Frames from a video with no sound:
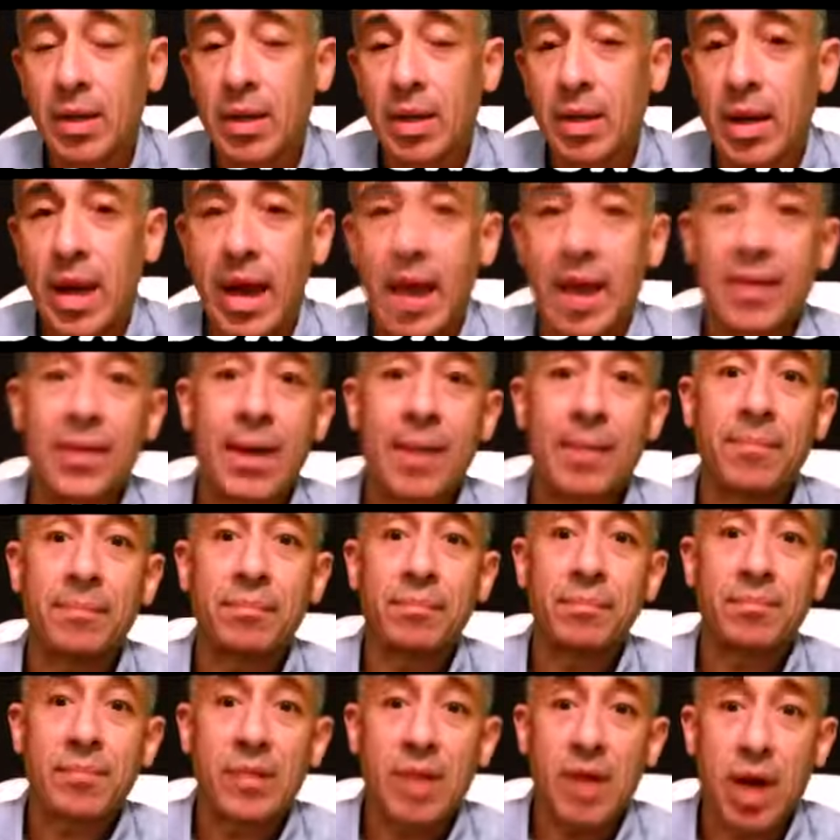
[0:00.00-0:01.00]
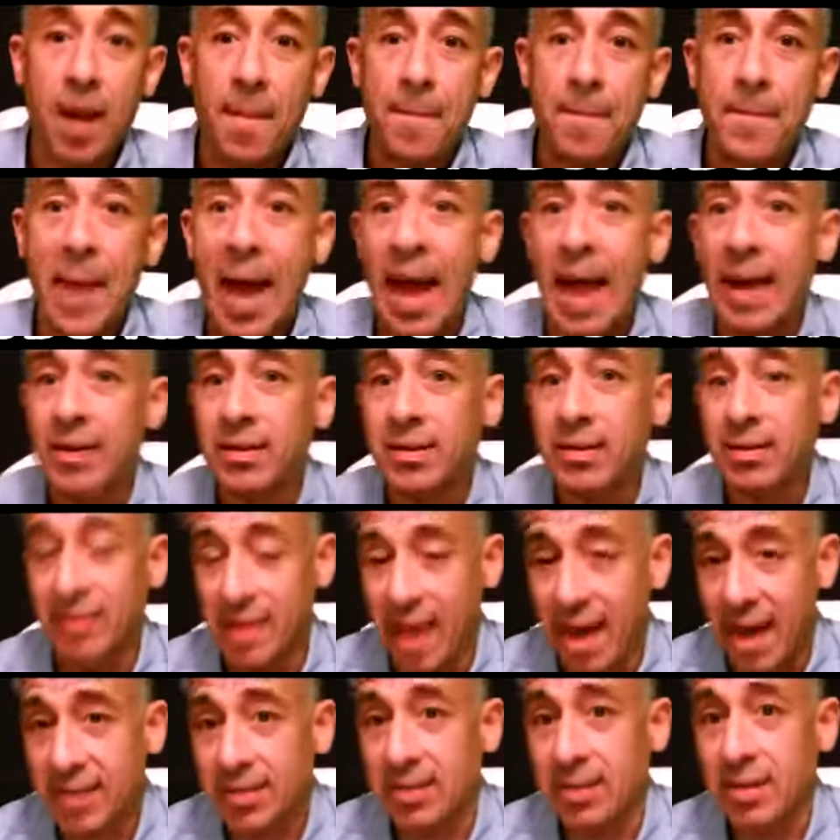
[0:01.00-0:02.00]
and then come back
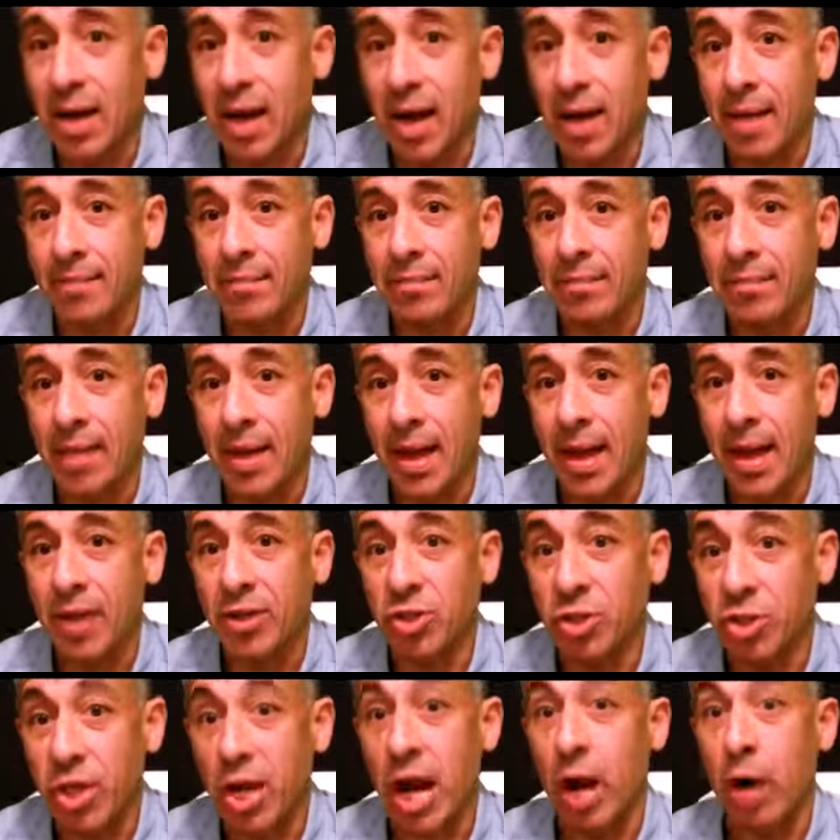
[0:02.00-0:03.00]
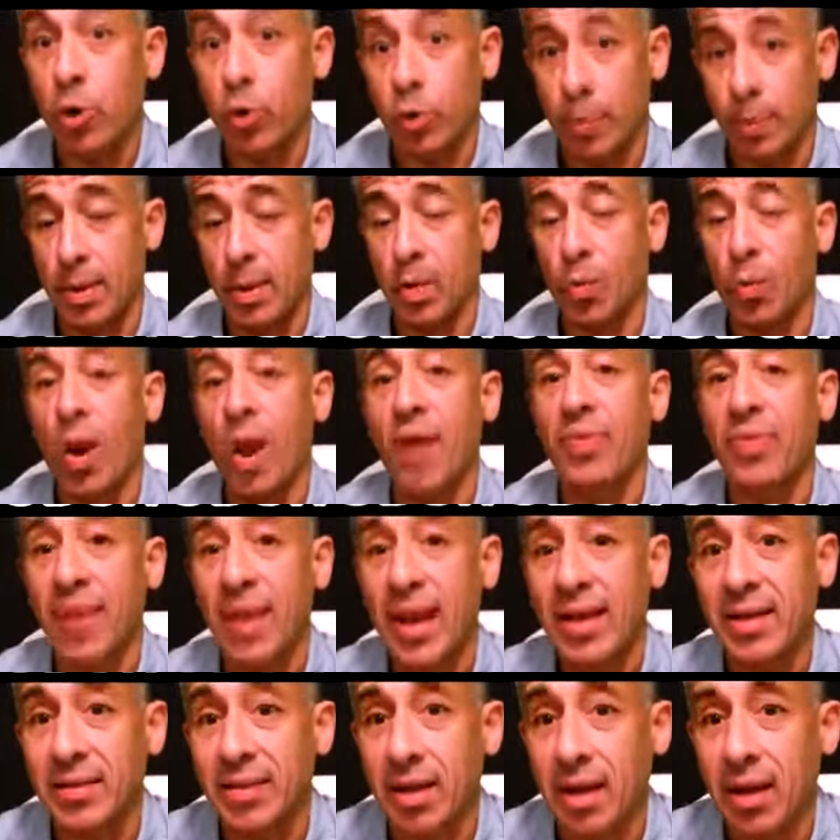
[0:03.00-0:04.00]
next time and share with me what
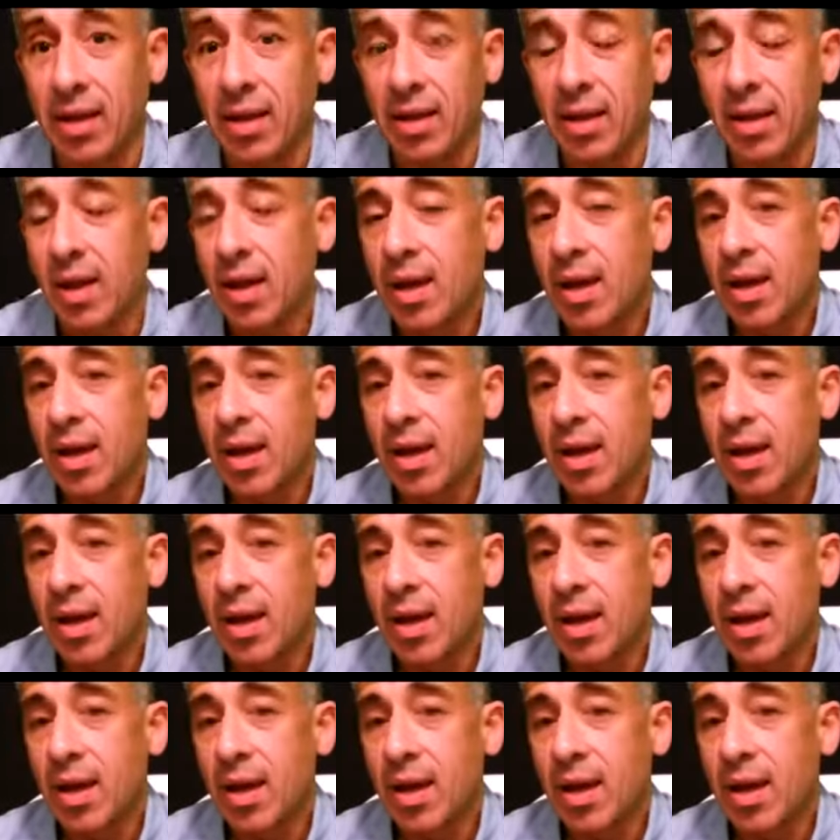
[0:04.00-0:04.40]
they did.